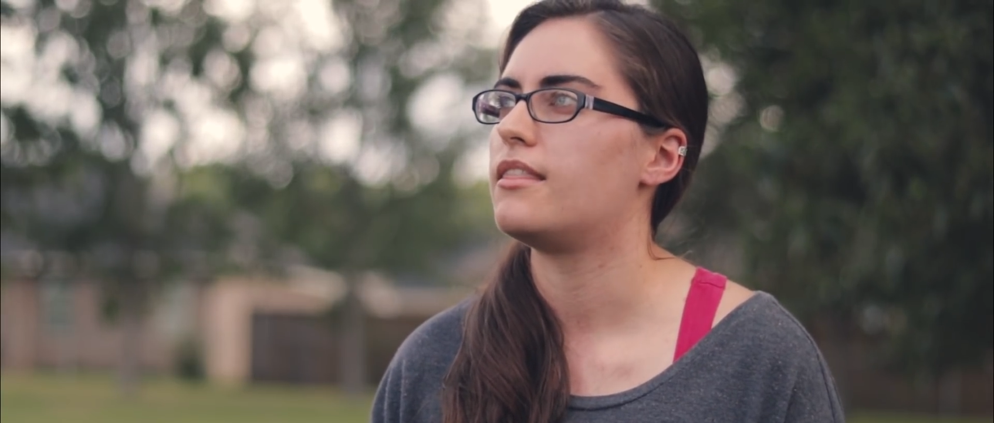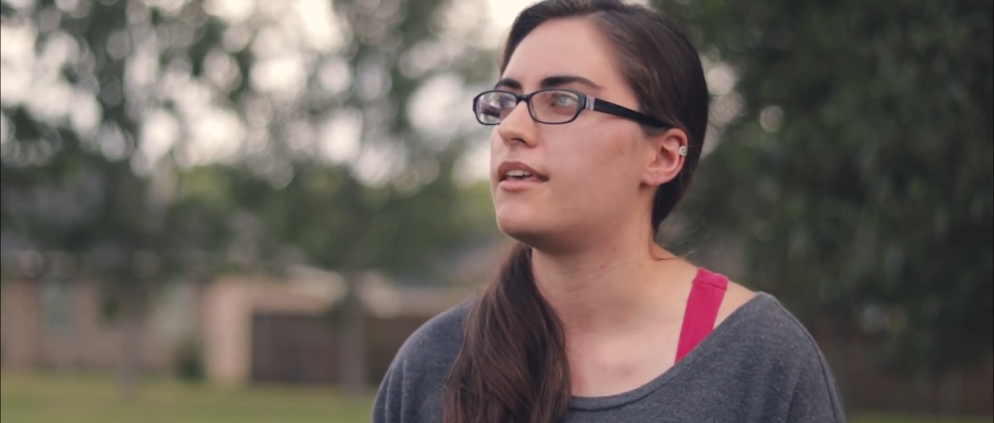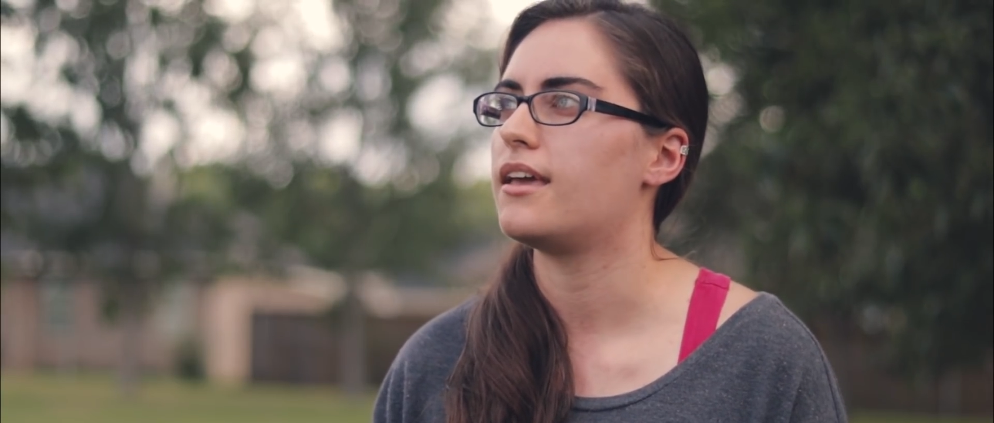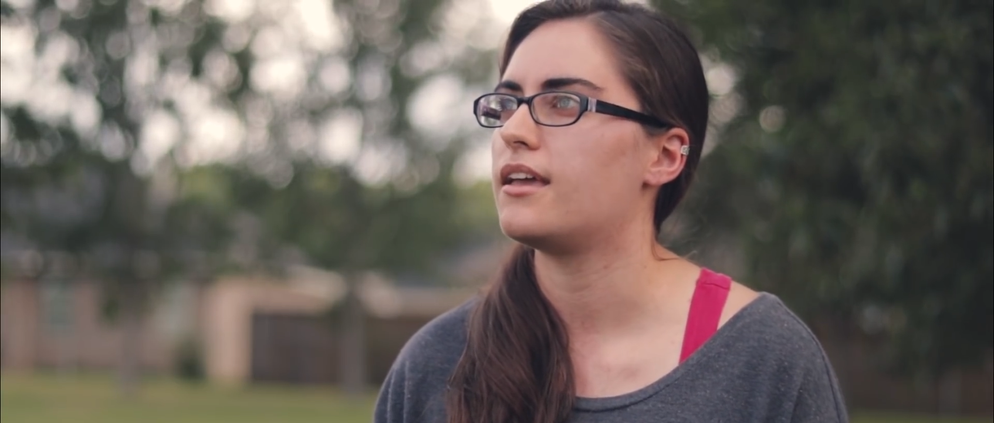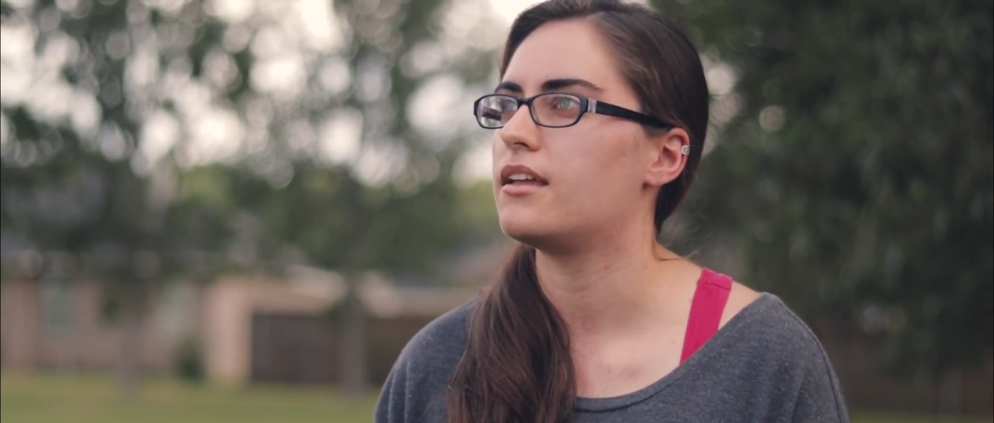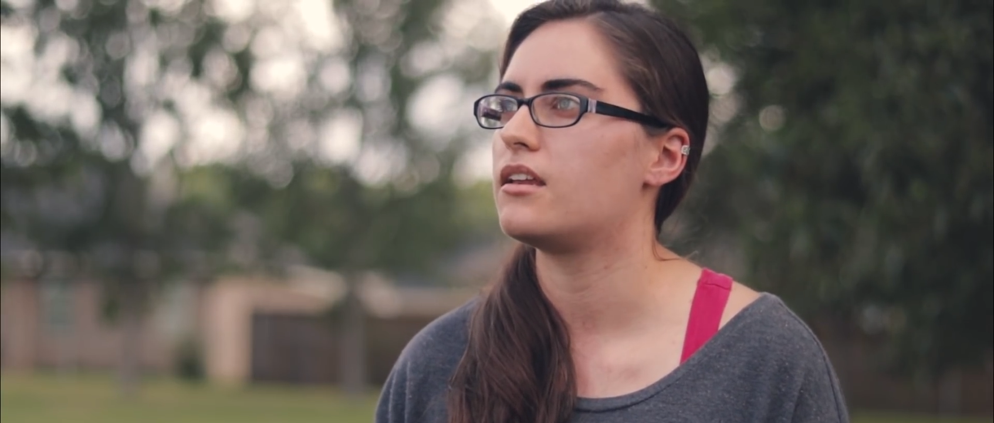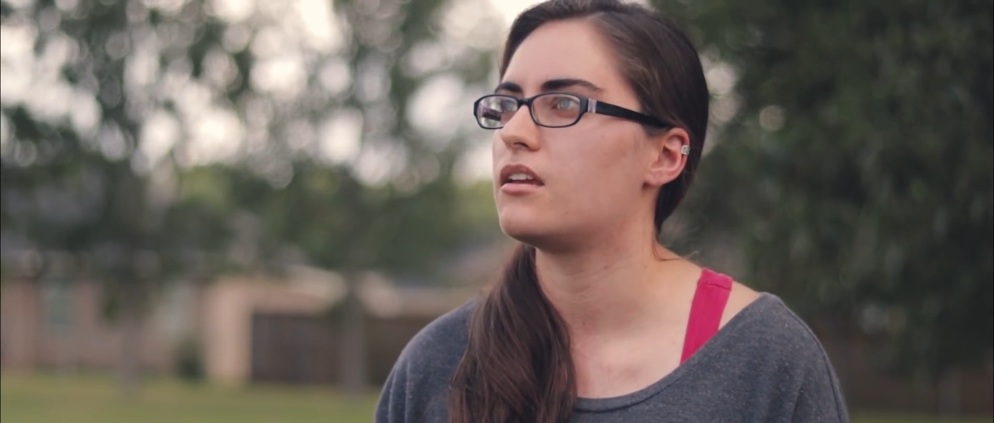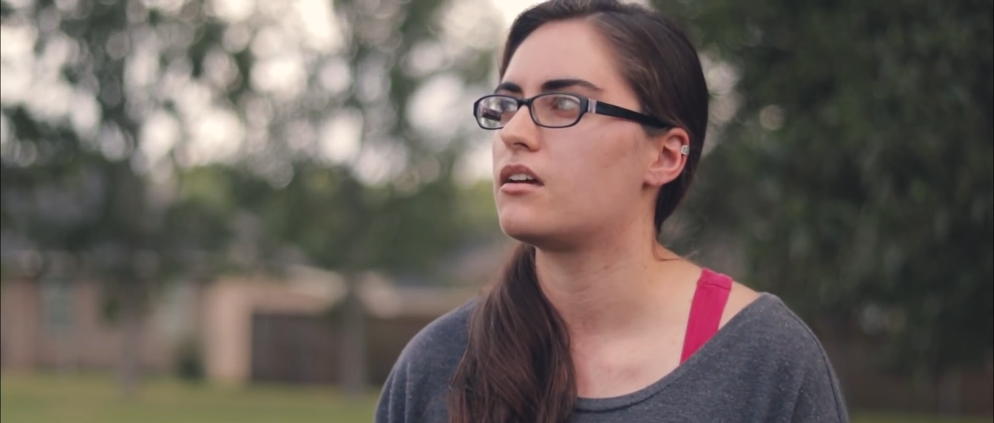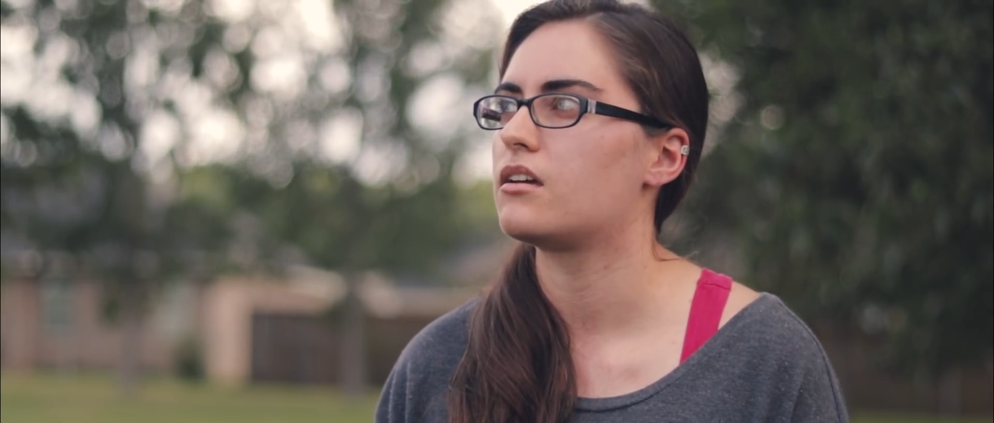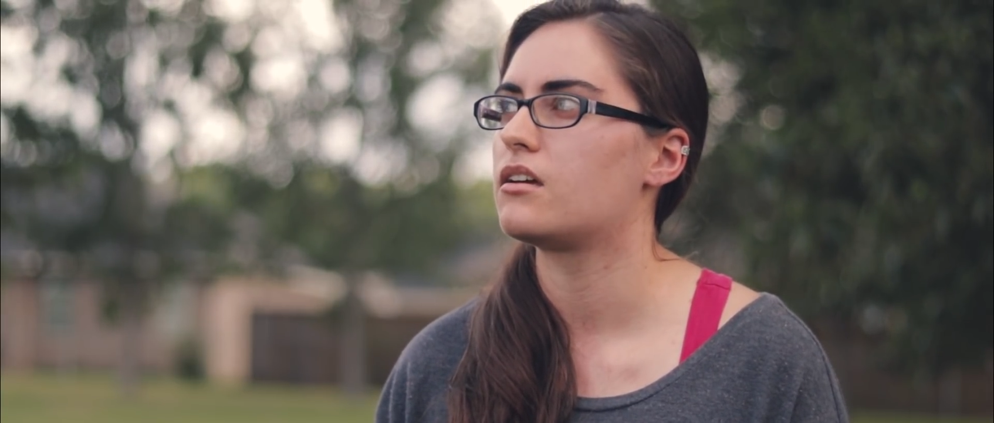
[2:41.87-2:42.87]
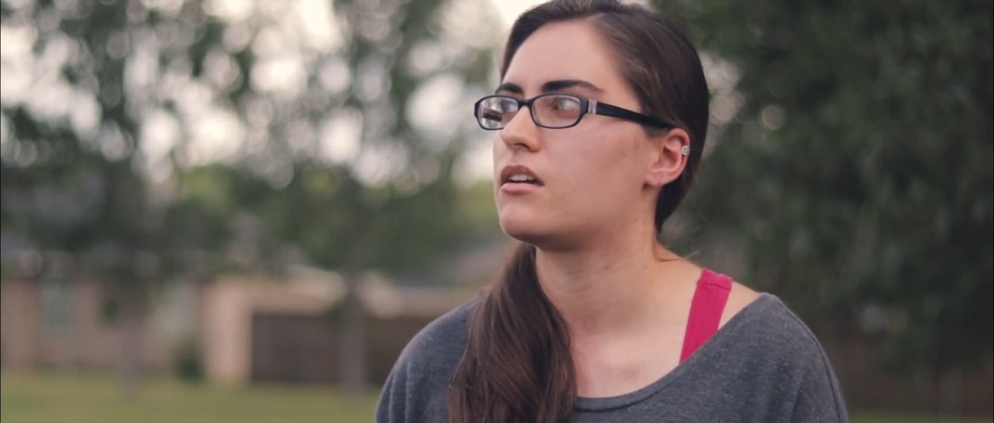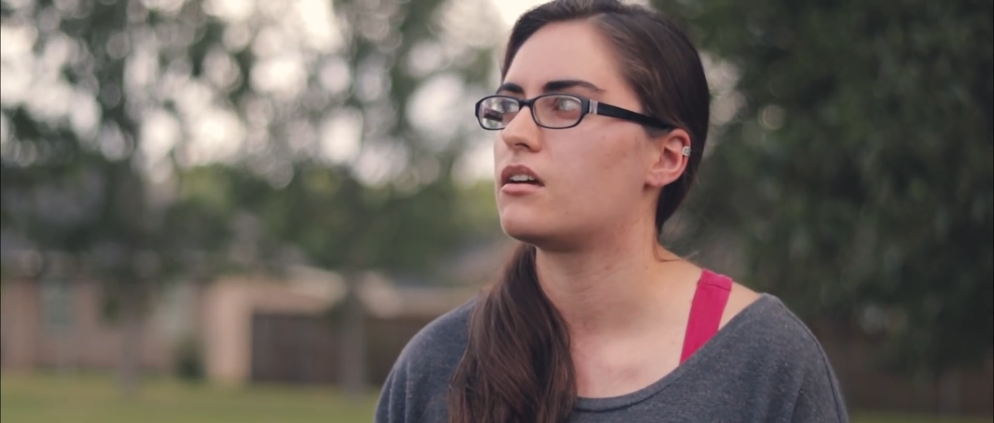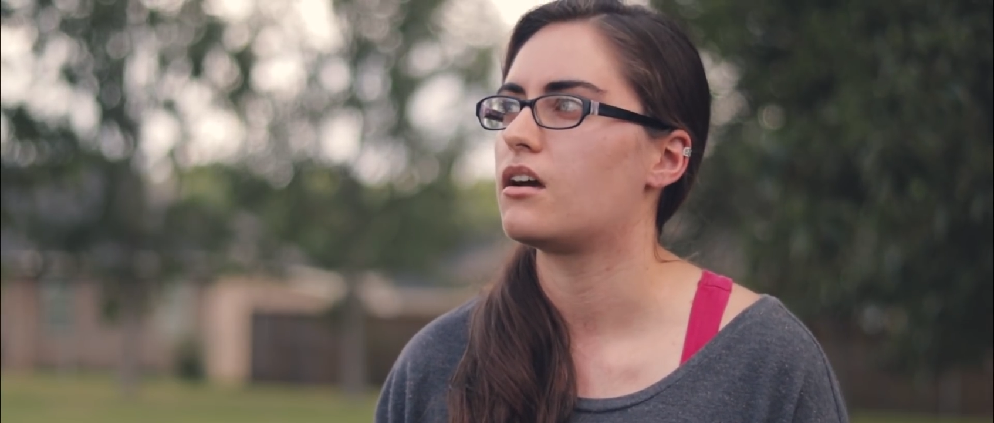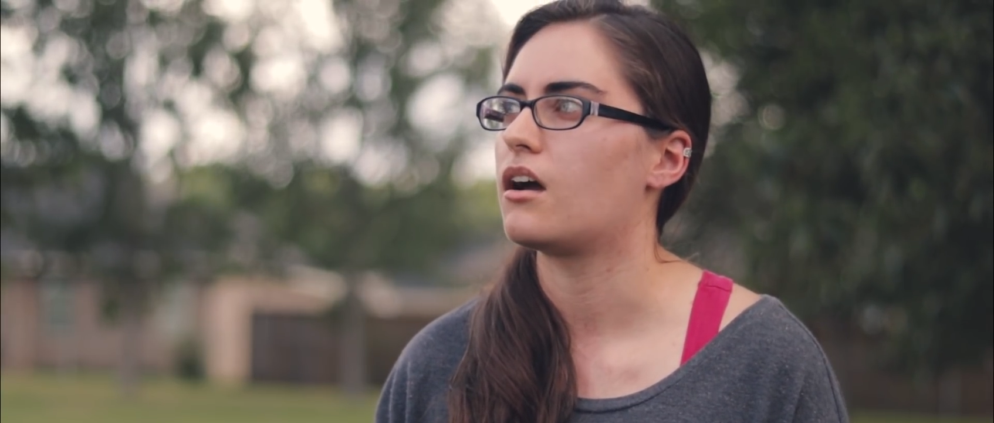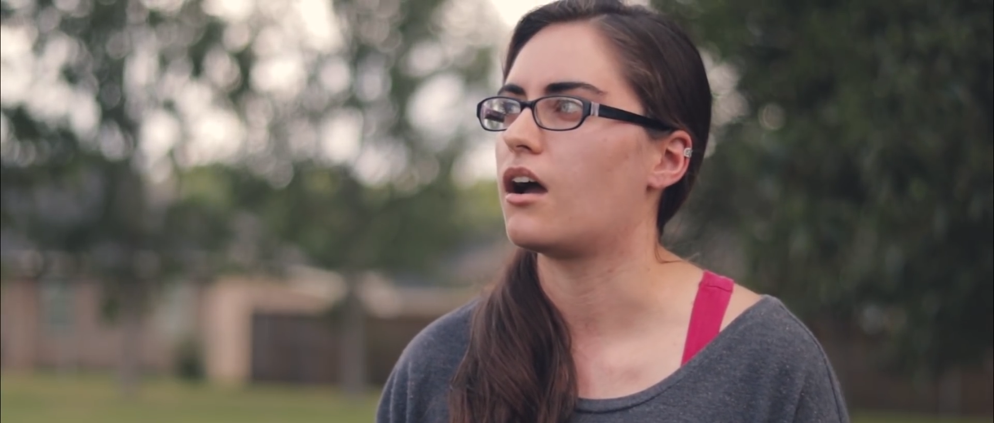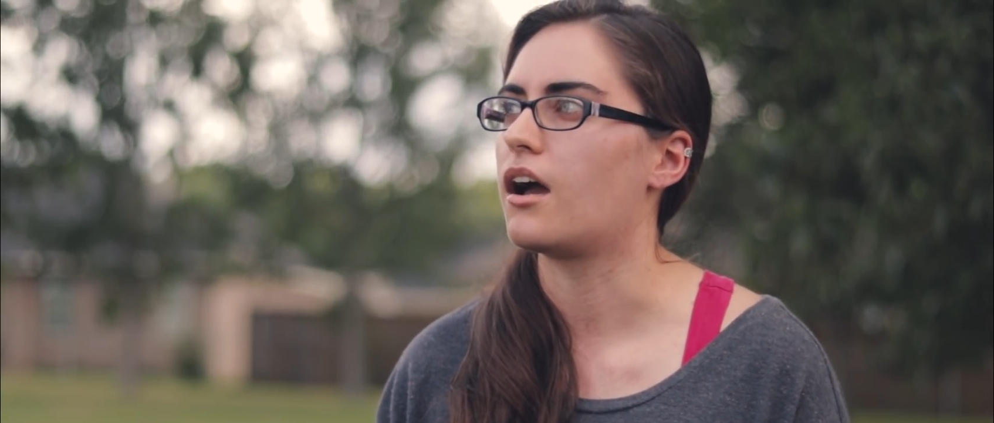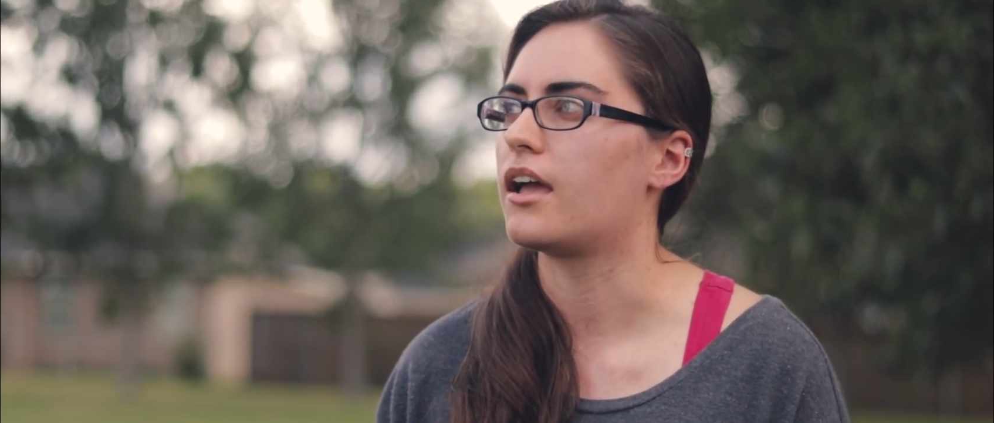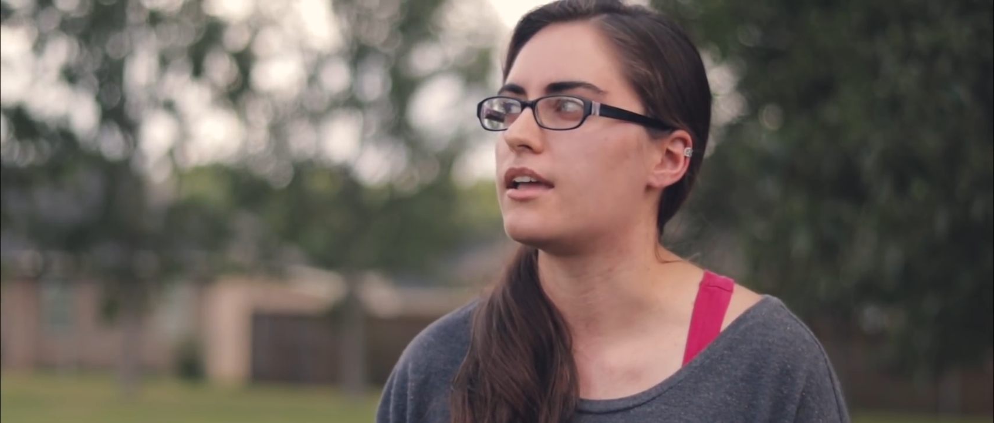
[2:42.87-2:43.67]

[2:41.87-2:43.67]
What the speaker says: then I